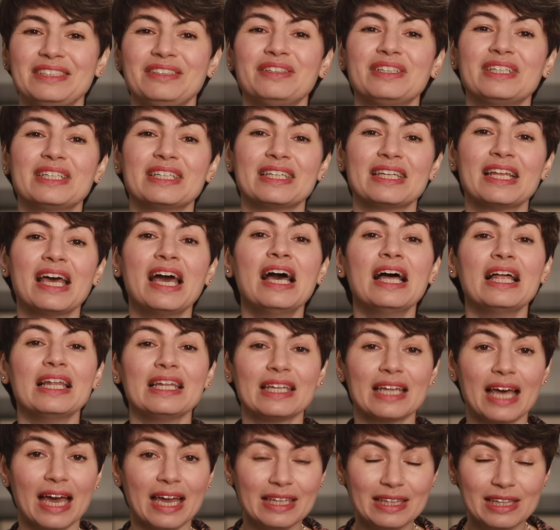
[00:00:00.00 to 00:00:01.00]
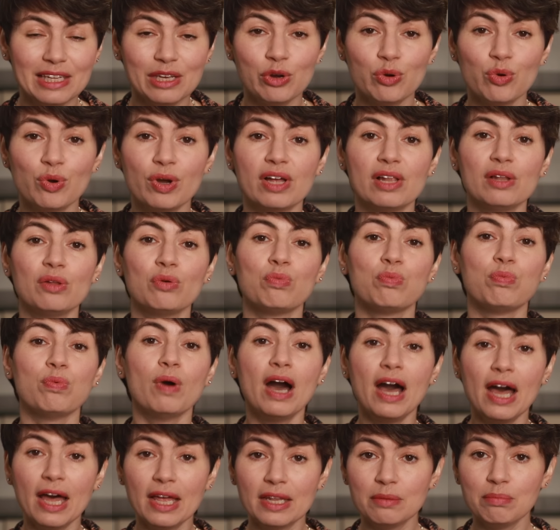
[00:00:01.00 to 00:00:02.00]
you can lightly oil
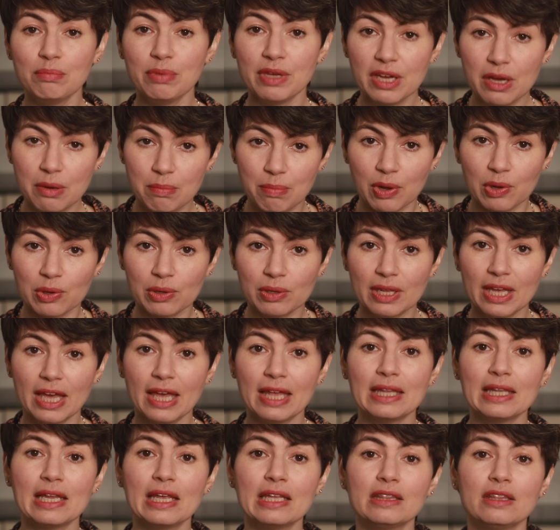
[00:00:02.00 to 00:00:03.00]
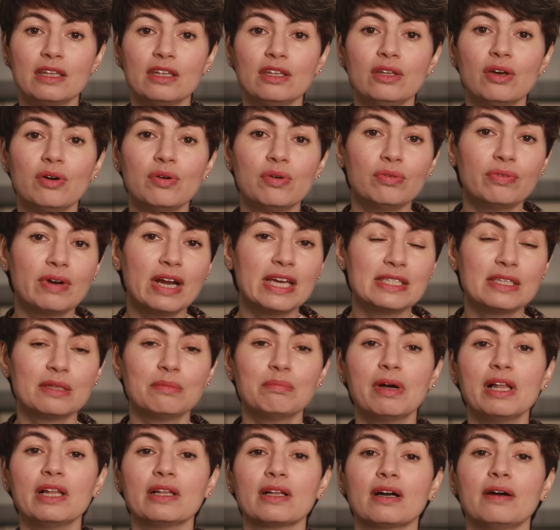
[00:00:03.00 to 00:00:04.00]
one big bowl and let the dough rise in
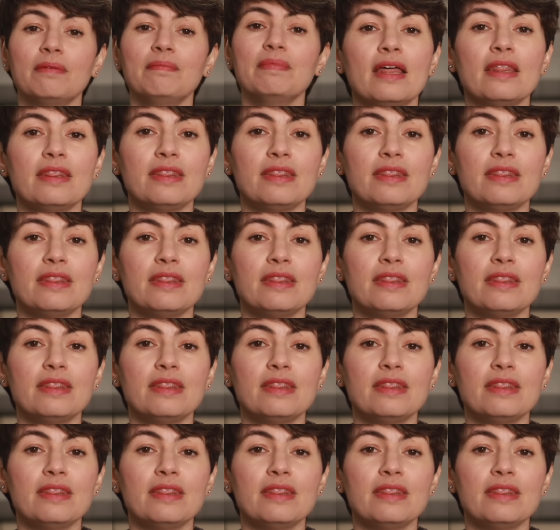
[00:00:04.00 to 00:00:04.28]
bulk.